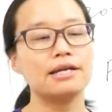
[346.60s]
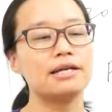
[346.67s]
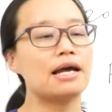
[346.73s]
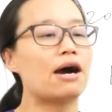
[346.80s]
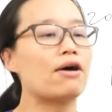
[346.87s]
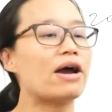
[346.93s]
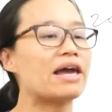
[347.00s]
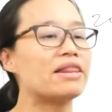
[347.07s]

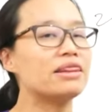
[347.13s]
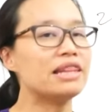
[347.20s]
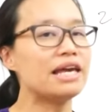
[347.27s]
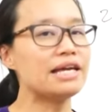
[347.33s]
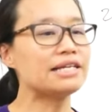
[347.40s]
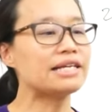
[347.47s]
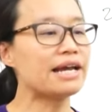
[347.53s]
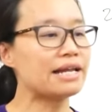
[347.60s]
now, and
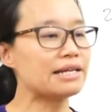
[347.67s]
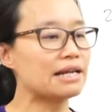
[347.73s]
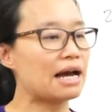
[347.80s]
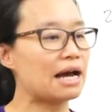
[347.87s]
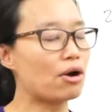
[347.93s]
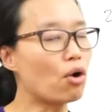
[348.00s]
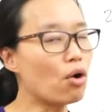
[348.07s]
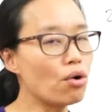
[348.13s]
they can
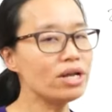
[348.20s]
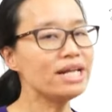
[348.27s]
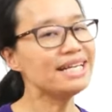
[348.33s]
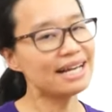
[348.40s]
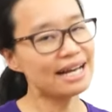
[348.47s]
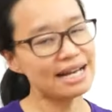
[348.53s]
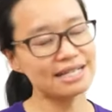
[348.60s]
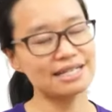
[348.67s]

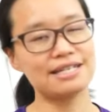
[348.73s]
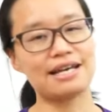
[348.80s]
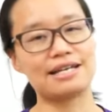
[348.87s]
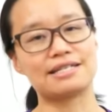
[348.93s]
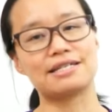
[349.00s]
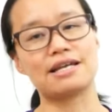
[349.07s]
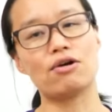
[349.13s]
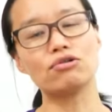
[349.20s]
only
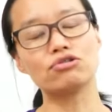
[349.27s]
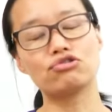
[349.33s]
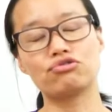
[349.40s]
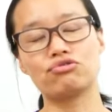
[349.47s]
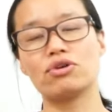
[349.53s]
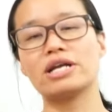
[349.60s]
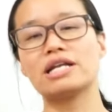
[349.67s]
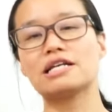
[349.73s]
access
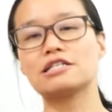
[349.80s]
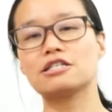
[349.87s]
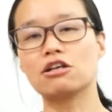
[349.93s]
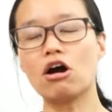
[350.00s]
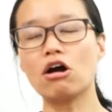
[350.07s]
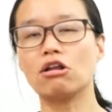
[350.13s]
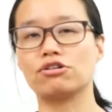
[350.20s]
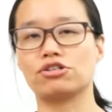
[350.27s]
Australian
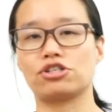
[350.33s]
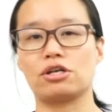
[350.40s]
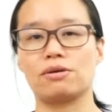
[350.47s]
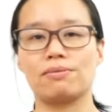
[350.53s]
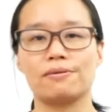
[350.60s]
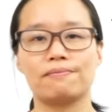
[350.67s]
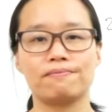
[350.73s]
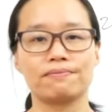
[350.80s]

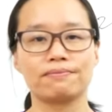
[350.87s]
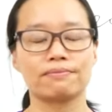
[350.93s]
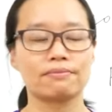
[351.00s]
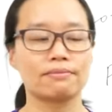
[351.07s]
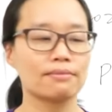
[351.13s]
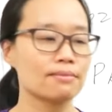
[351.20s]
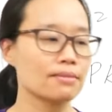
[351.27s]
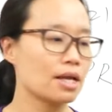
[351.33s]
scholarship
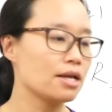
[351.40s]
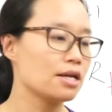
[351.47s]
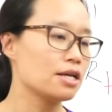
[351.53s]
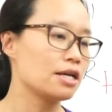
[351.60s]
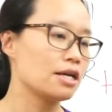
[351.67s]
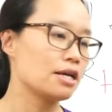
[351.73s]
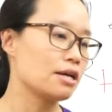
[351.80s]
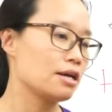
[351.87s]

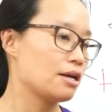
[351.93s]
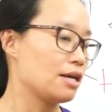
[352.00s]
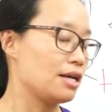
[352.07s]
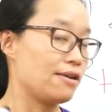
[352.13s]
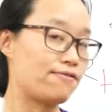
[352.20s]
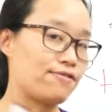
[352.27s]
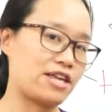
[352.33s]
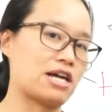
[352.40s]

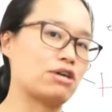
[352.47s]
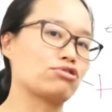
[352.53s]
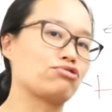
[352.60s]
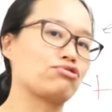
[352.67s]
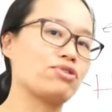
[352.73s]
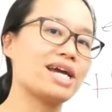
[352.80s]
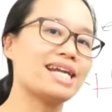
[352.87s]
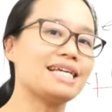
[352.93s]
if they are
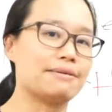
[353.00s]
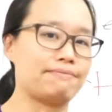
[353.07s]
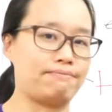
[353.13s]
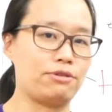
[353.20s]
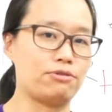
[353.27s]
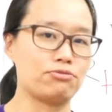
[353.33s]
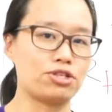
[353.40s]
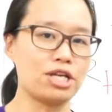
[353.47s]

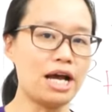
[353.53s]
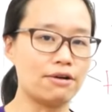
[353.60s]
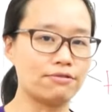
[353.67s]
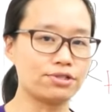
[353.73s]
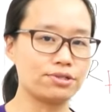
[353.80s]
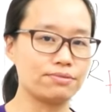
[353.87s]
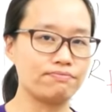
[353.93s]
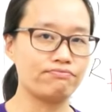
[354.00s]
Australian
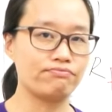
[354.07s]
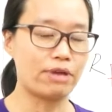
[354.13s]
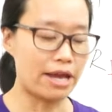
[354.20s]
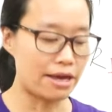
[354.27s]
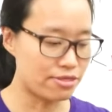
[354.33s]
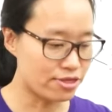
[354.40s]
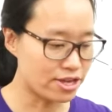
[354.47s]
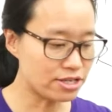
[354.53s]
themselves.
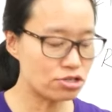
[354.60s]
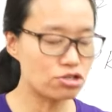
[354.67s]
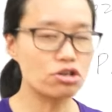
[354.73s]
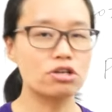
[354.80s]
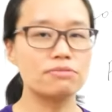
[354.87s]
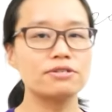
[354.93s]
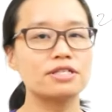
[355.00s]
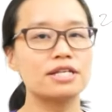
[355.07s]
And this
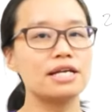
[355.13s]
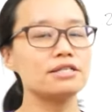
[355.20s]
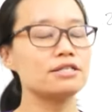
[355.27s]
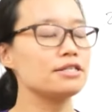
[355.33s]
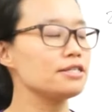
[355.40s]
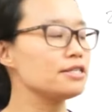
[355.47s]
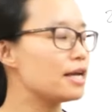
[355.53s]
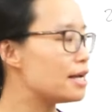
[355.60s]

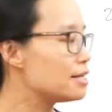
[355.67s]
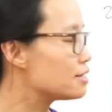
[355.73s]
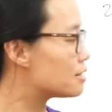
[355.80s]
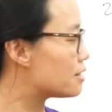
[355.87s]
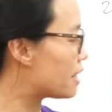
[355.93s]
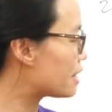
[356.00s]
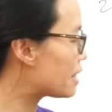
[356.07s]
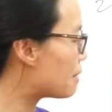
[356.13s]
circumstance, yes,
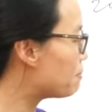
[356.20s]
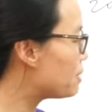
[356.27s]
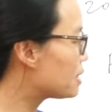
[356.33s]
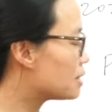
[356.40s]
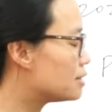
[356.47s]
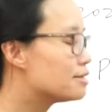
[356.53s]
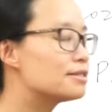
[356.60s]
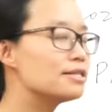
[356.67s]
they can be
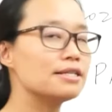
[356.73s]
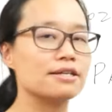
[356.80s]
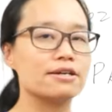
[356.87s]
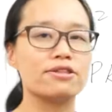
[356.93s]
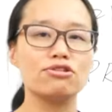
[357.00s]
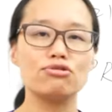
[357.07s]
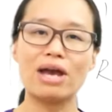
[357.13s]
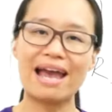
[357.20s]

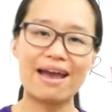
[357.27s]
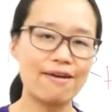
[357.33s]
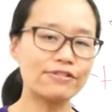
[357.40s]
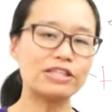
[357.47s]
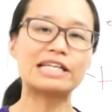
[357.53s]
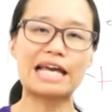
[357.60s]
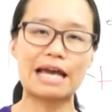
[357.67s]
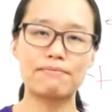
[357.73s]
considered. You
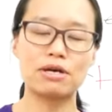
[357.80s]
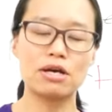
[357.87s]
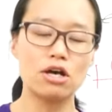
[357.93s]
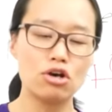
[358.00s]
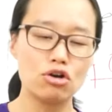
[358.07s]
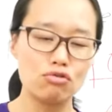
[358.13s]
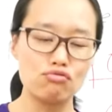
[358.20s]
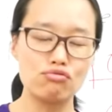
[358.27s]
have to have a
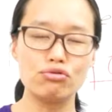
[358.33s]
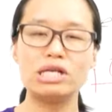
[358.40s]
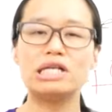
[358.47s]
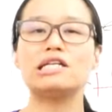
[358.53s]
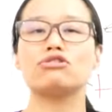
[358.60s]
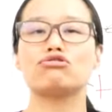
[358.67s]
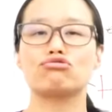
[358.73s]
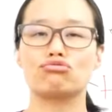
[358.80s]

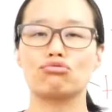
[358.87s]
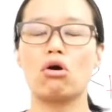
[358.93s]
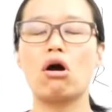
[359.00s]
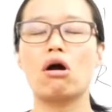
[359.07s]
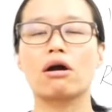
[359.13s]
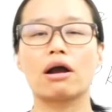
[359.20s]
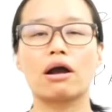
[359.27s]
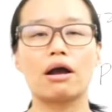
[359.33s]
really
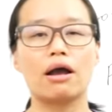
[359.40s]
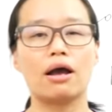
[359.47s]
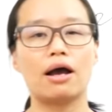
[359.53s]
strong